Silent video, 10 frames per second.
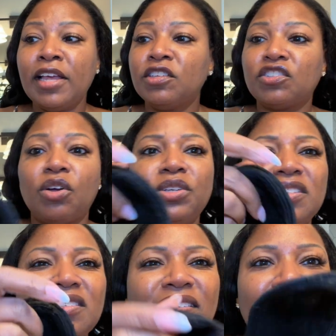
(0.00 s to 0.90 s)
So this
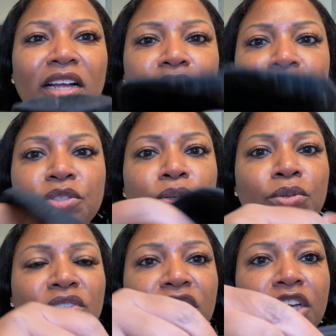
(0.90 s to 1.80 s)
is like a
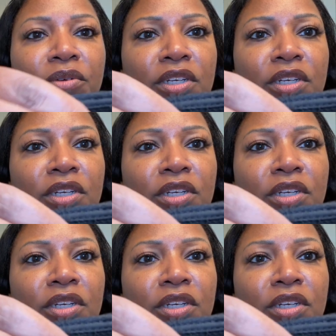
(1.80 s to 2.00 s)
little terry